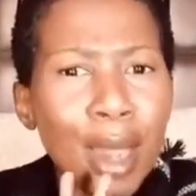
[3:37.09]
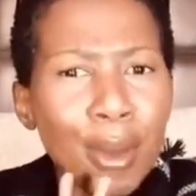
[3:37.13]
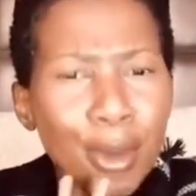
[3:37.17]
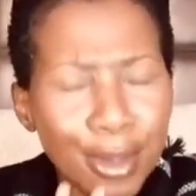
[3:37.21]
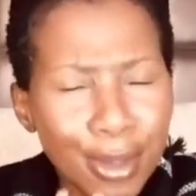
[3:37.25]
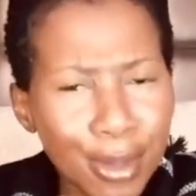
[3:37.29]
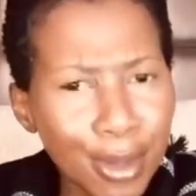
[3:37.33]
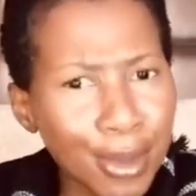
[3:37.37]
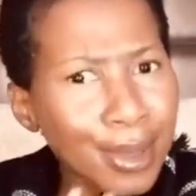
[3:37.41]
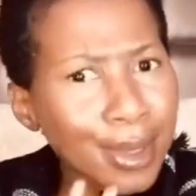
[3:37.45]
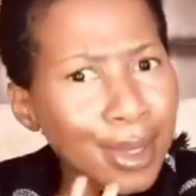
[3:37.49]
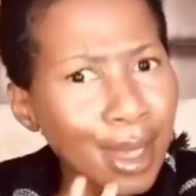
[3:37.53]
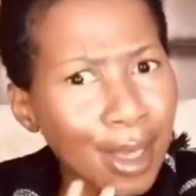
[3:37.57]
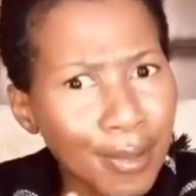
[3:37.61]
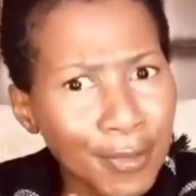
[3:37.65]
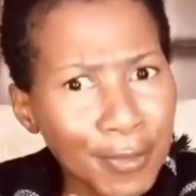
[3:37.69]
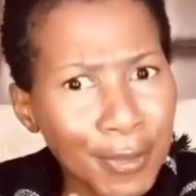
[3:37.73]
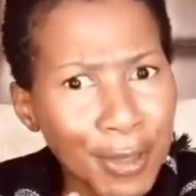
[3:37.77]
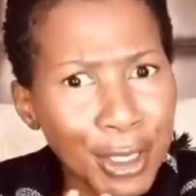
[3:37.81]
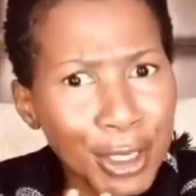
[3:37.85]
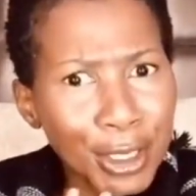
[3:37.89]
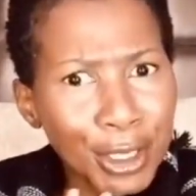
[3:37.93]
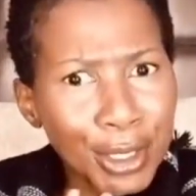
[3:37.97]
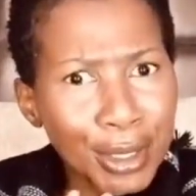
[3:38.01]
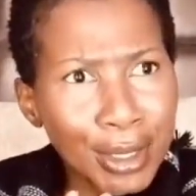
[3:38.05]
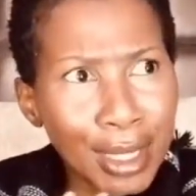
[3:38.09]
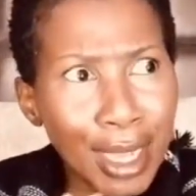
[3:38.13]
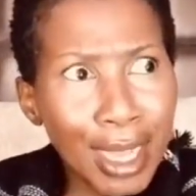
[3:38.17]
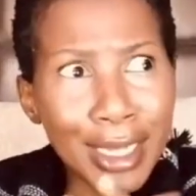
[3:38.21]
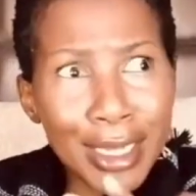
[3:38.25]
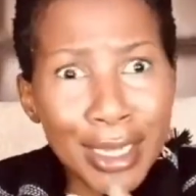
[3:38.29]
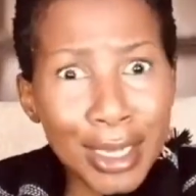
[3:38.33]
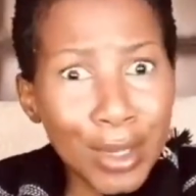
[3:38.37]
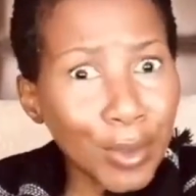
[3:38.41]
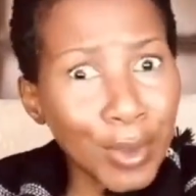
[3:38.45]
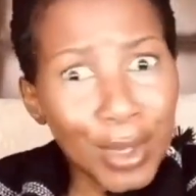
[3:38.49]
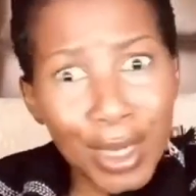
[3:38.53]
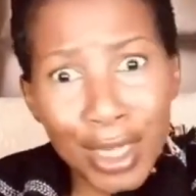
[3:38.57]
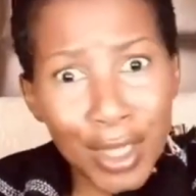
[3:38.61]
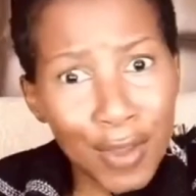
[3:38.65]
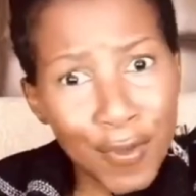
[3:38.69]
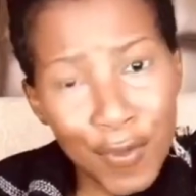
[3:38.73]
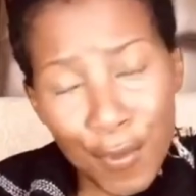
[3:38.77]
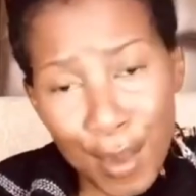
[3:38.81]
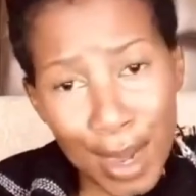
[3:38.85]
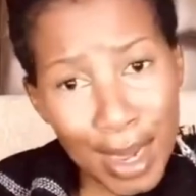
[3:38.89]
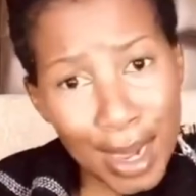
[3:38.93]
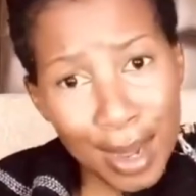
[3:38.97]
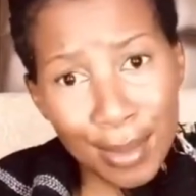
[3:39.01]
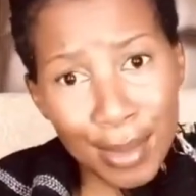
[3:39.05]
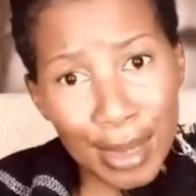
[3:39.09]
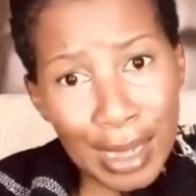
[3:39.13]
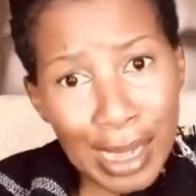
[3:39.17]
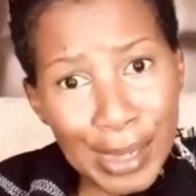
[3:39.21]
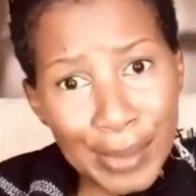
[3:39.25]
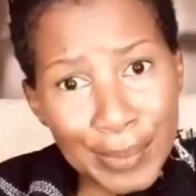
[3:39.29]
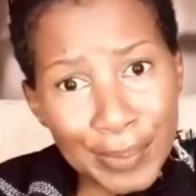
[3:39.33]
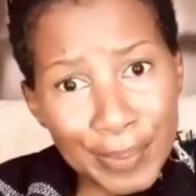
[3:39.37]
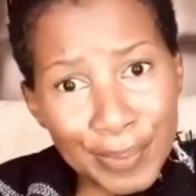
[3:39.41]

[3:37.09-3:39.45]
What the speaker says: was so selfish and didn't want to give you my number.